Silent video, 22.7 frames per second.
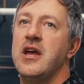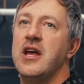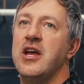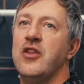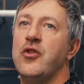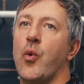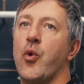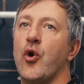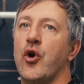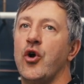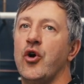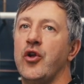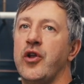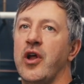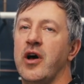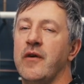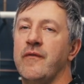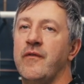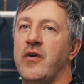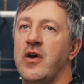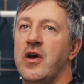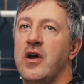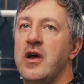in the world
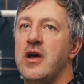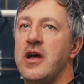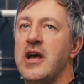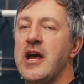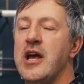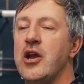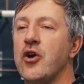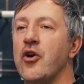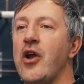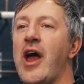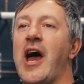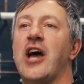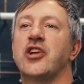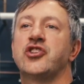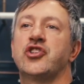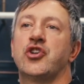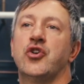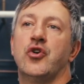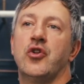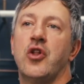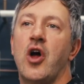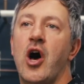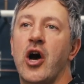of
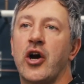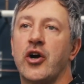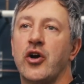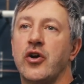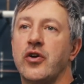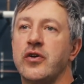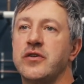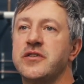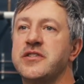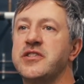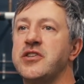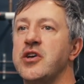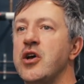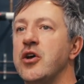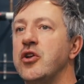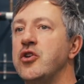international lagers,